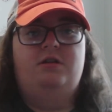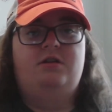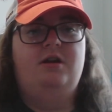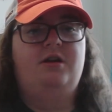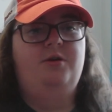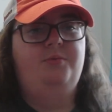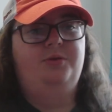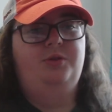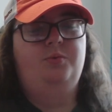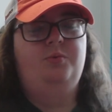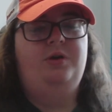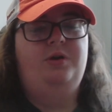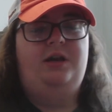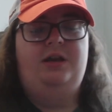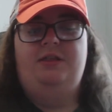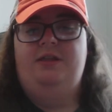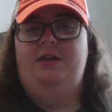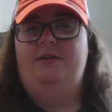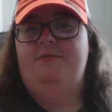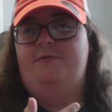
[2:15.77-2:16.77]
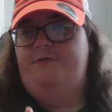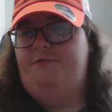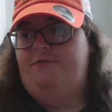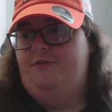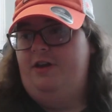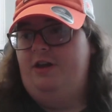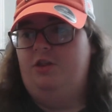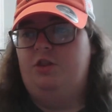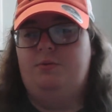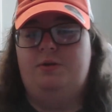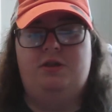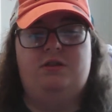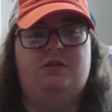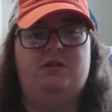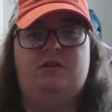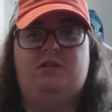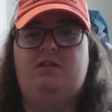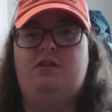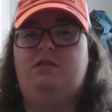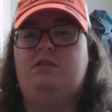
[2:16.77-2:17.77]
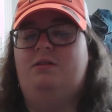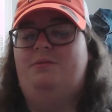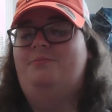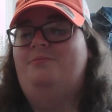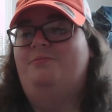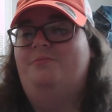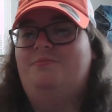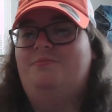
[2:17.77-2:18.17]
with the win and then fail the rest of the season.